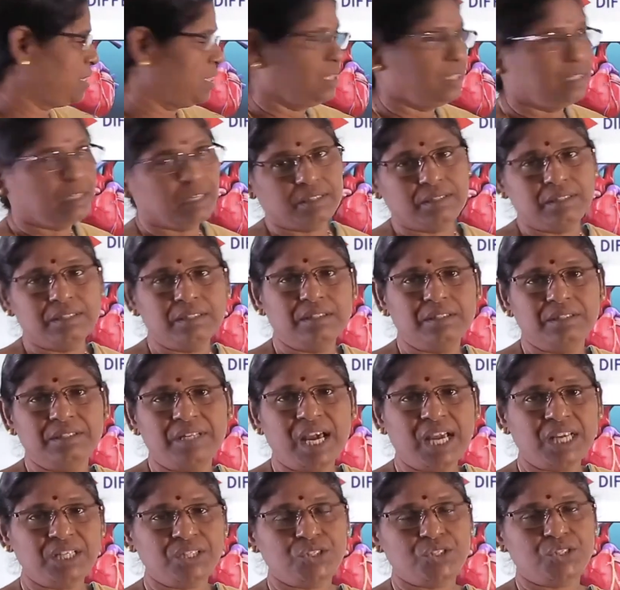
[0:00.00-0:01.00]
and other
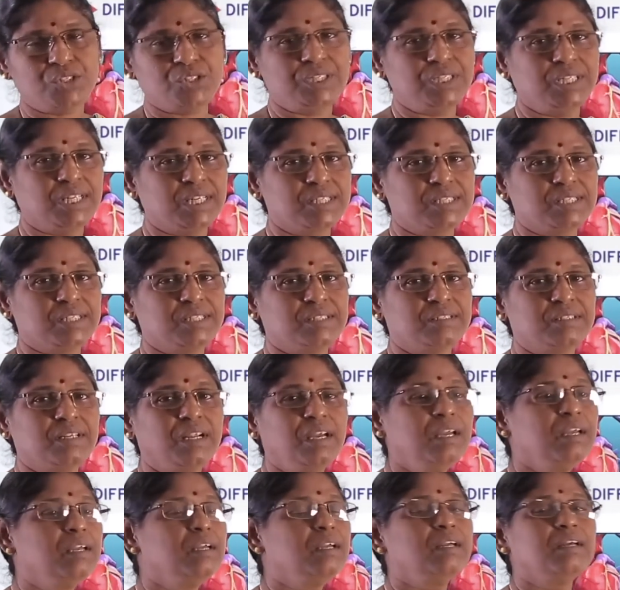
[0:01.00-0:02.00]
digestion,
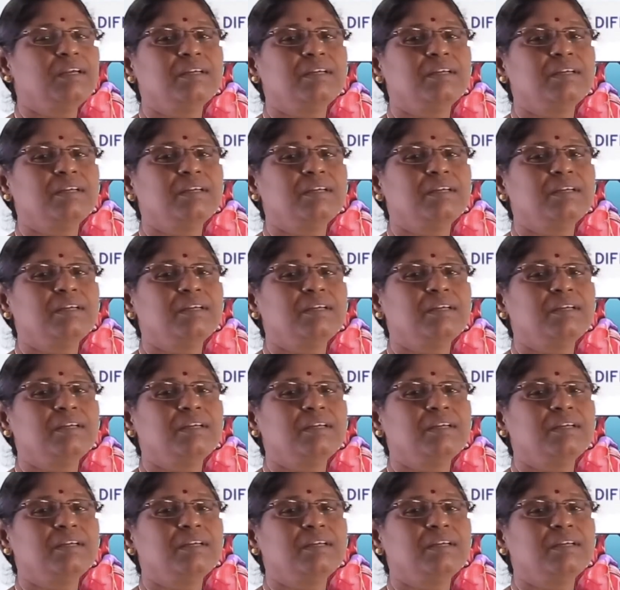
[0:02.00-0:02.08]
etc.,